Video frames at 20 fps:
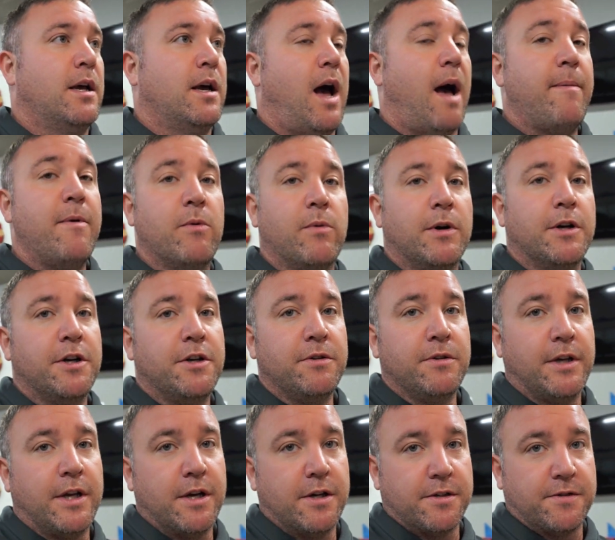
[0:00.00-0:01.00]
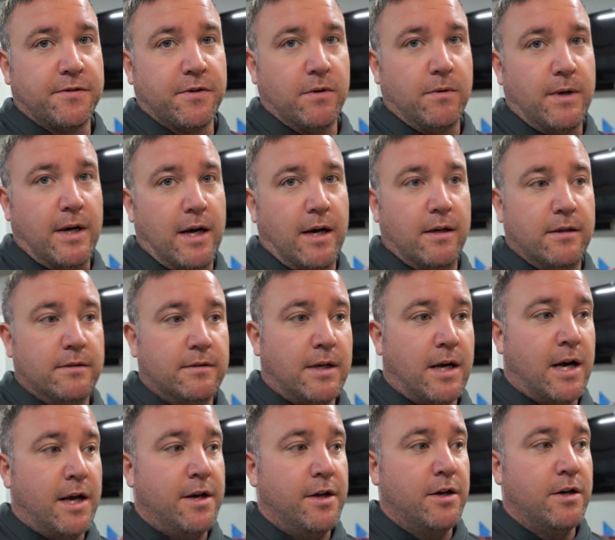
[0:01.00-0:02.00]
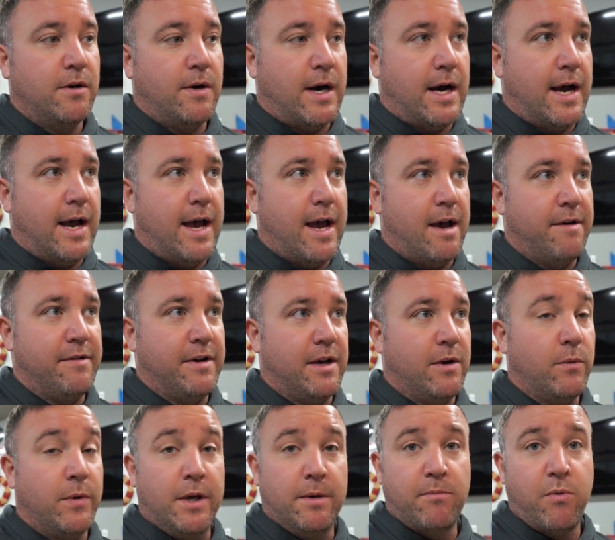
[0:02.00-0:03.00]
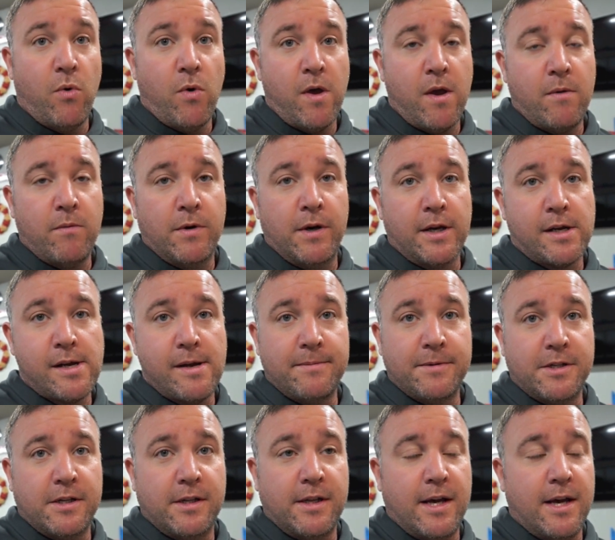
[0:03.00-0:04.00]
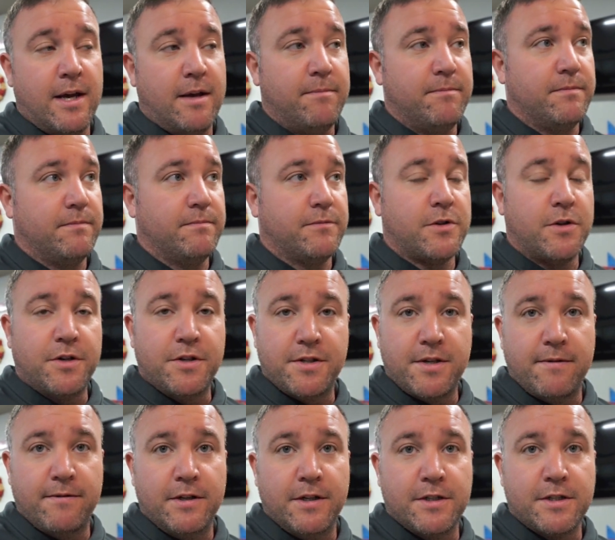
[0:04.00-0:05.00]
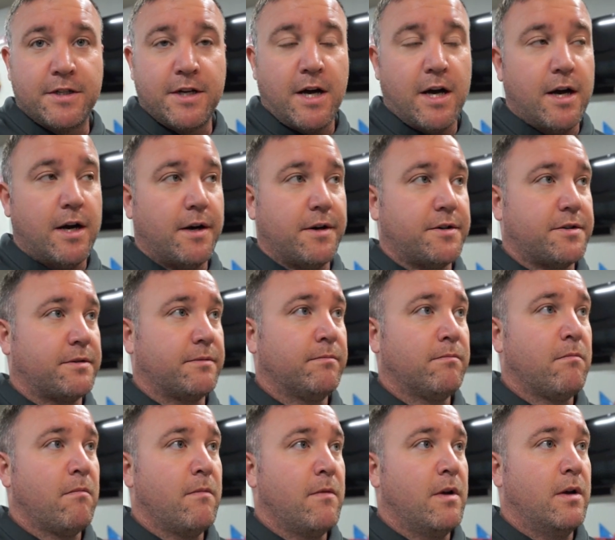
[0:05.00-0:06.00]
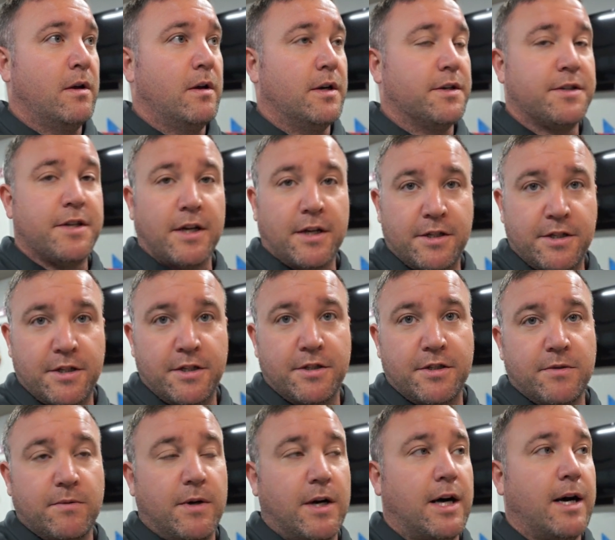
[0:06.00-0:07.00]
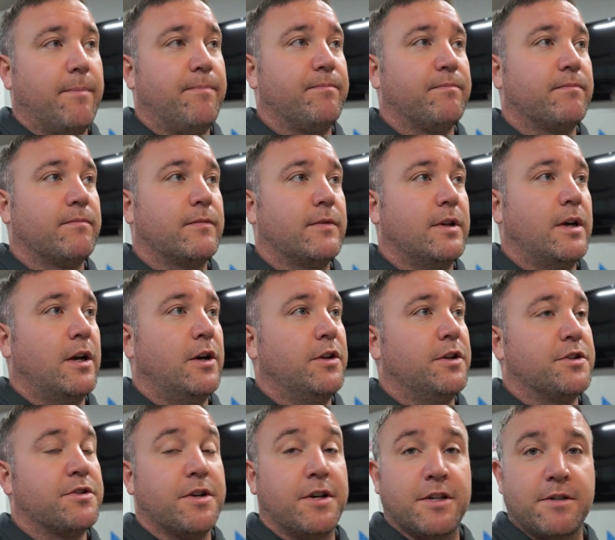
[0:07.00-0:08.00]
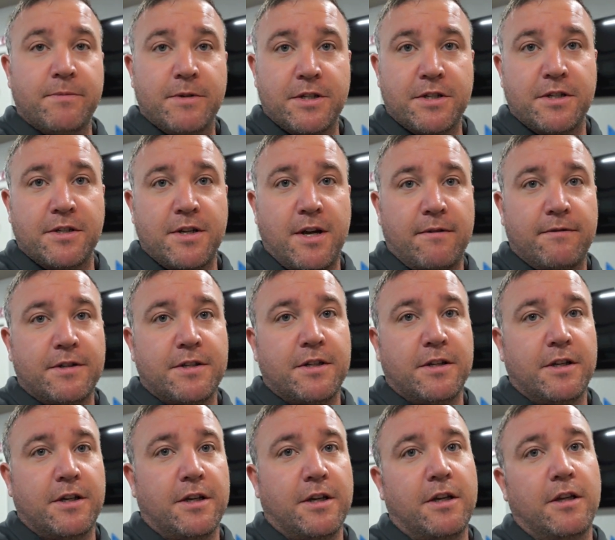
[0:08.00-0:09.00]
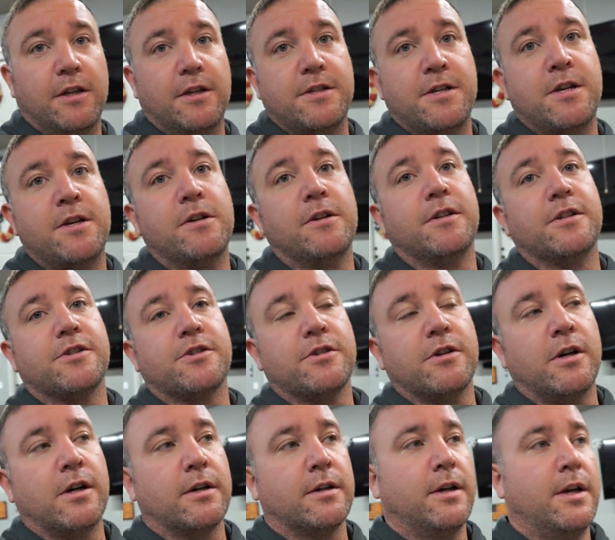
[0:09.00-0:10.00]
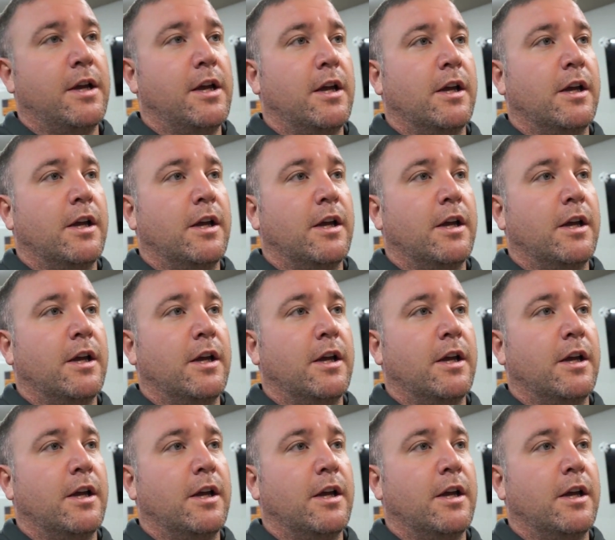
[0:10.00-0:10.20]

I've been wanting to do gears for a while. I know I have a weak point when it comes to that. 37-inch tires, a second gen swap. I know the transmission's obviously the Achilles heel of this truck.